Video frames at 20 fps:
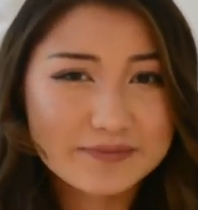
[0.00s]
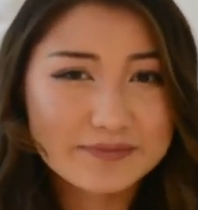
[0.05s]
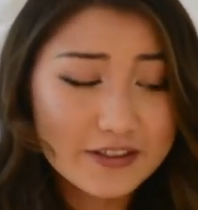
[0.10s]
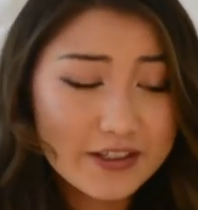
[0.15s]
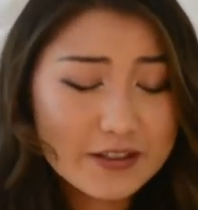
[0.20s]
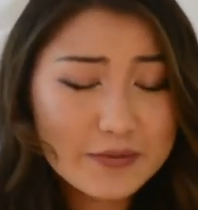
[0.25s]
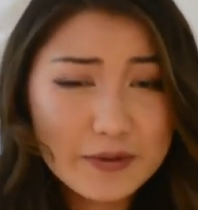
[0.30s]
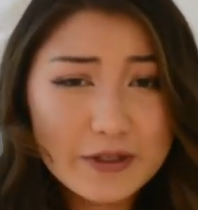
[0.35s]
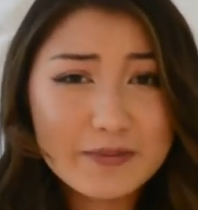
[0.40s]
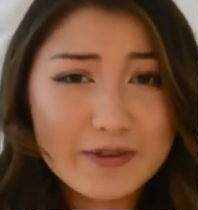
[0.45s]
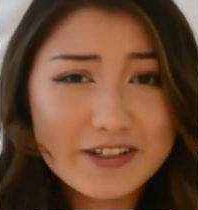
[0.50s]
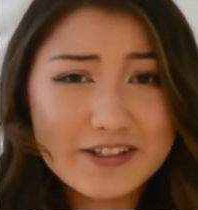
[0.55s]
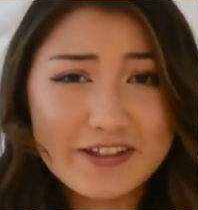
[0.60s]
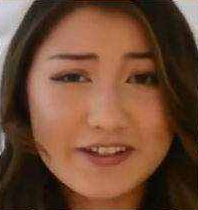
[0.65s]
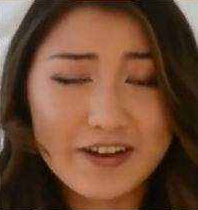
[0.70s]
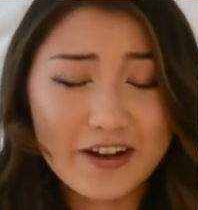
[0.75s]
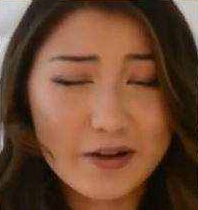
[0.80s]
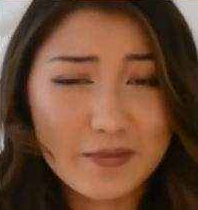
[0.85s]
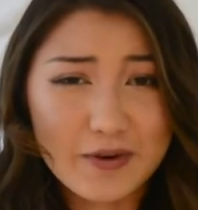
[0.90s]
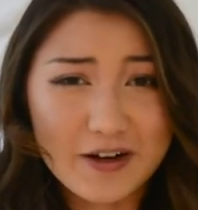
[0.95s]
So that's pretty much the
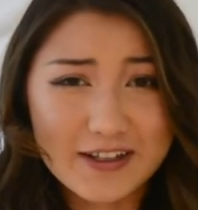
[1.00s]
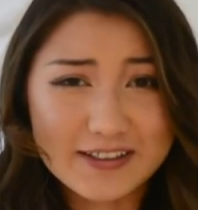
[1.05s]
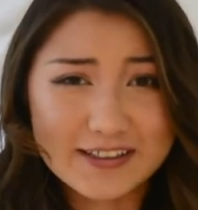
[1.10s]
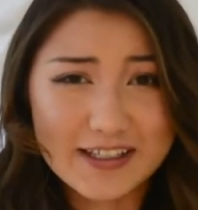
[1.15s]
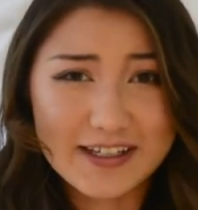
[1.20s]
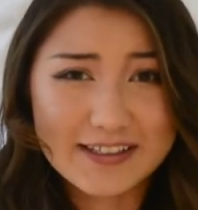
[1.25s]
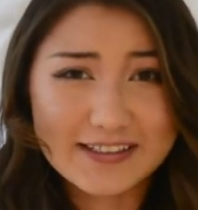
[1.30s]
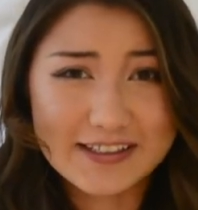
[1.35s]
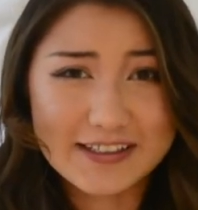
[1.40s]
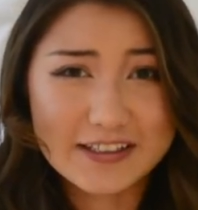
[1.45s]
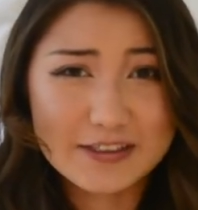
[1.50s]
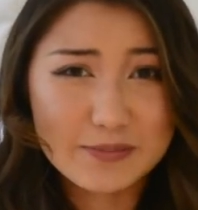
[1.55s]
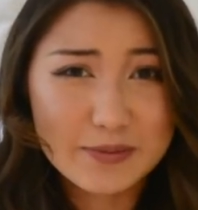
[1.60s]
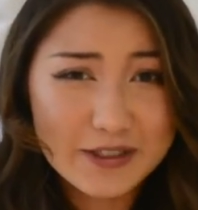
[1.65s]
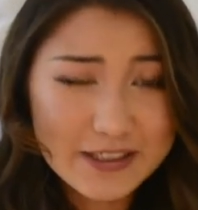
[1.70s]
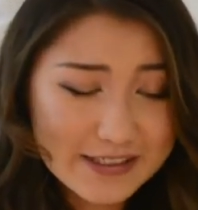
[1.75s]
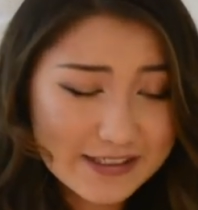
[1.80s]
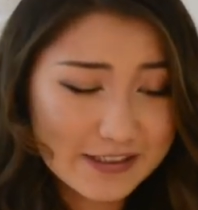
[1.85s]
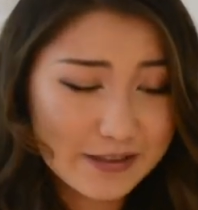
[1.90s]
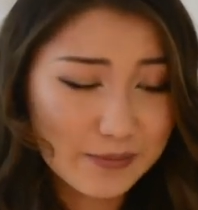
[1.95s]
dyeing process. It's
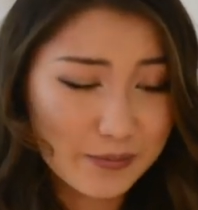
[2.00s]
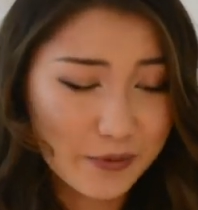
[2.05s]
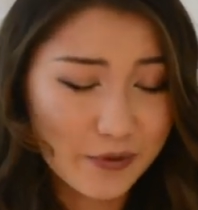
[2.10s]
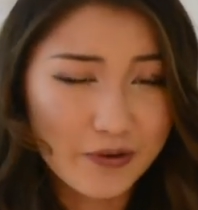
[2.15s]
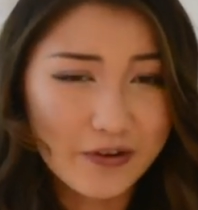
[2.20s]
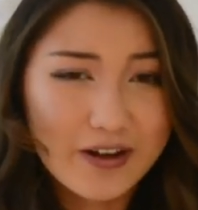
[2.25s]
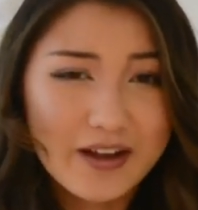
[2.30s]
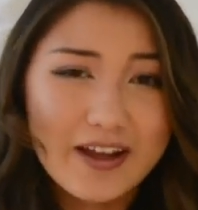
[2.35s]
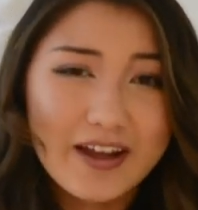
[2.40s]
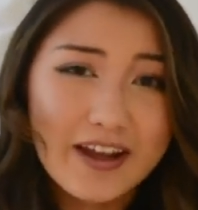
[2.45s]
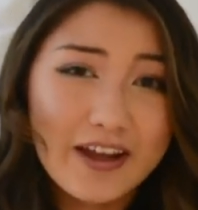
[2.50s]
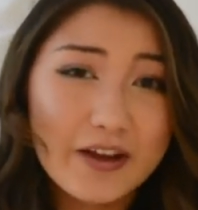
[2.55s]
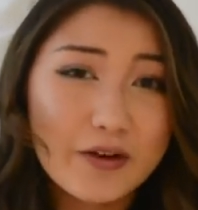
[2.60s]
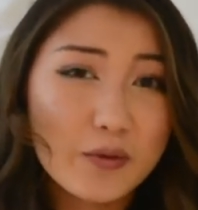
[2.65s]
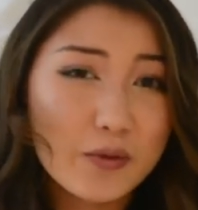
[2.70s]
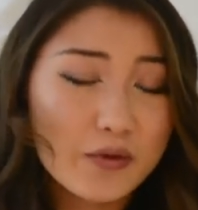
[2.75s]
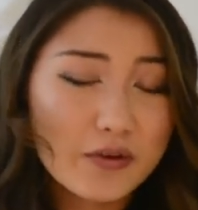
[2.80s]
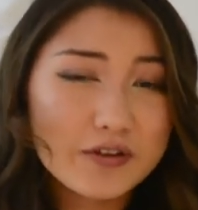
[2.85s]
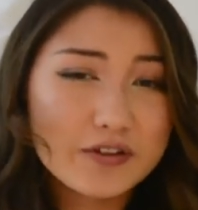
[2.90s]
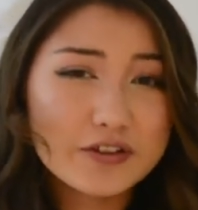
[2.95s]
pretty simple. In
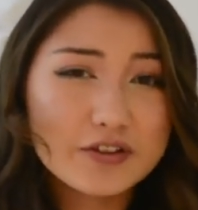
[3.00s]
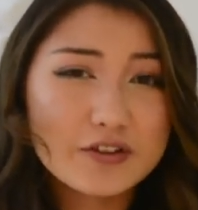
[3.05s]
order